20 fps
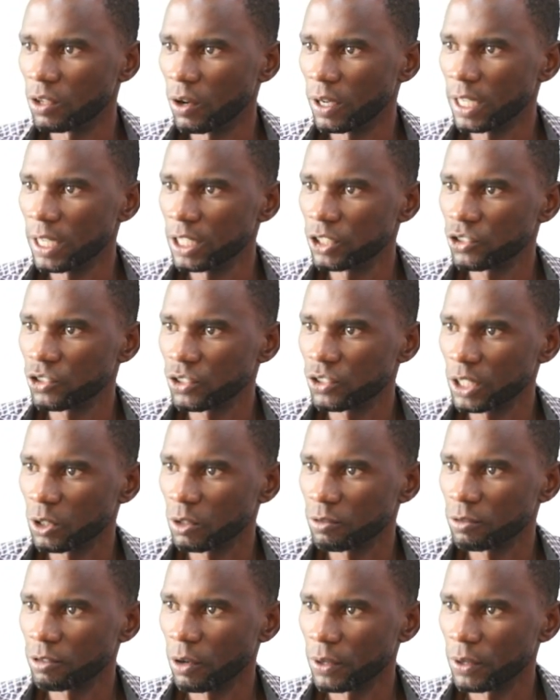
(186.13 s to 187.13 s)
Okay,
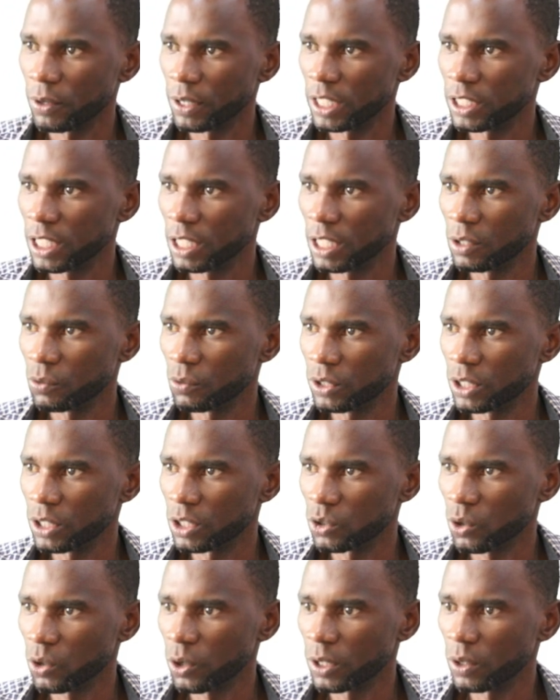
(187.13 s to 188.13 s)
structural foundation, which
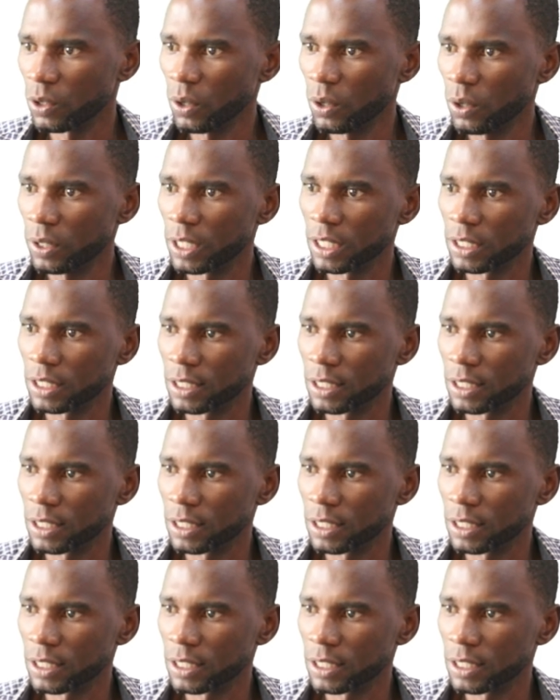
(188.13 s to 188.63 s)
is on all.